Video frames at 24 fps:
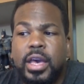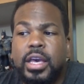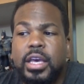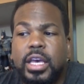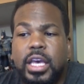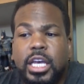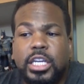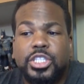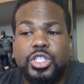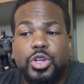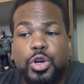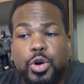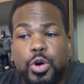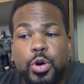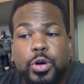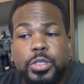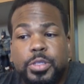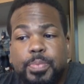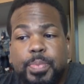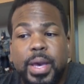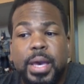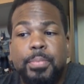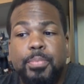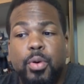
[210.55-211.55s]
it
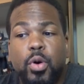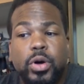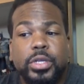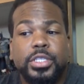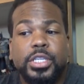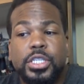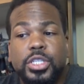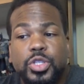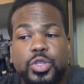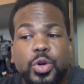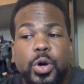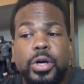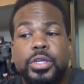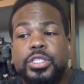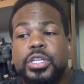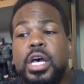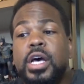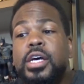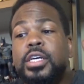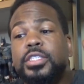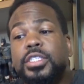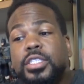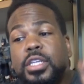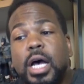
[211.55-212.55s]
could be pointing towards
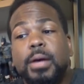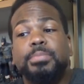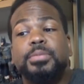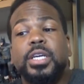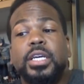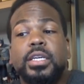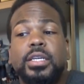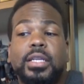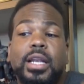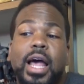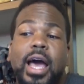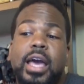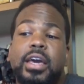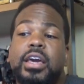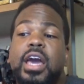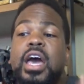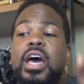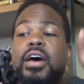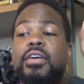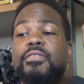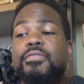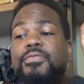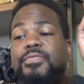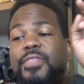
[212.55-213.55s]
something like
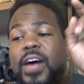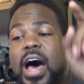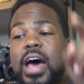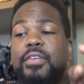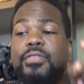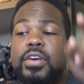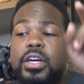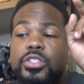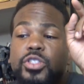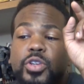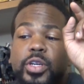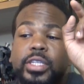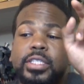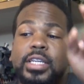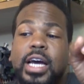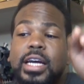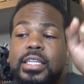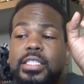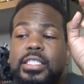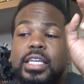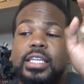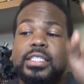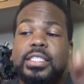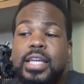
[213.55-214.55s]

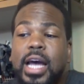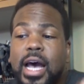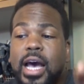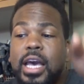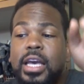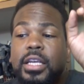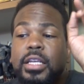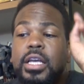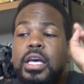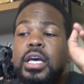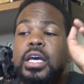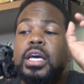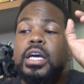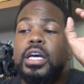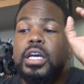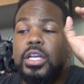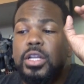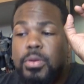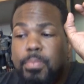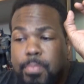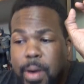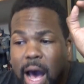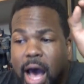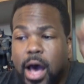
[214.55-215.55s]
599
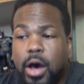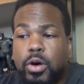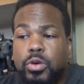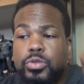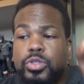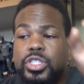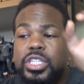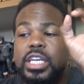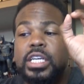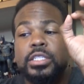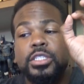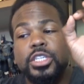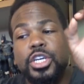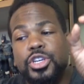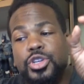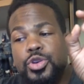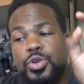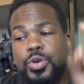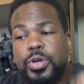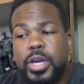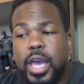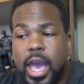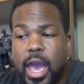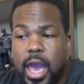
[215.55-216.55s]
pounds in the
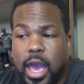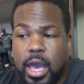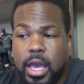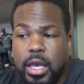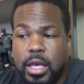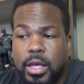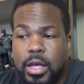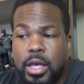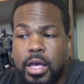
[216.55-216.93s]
UK.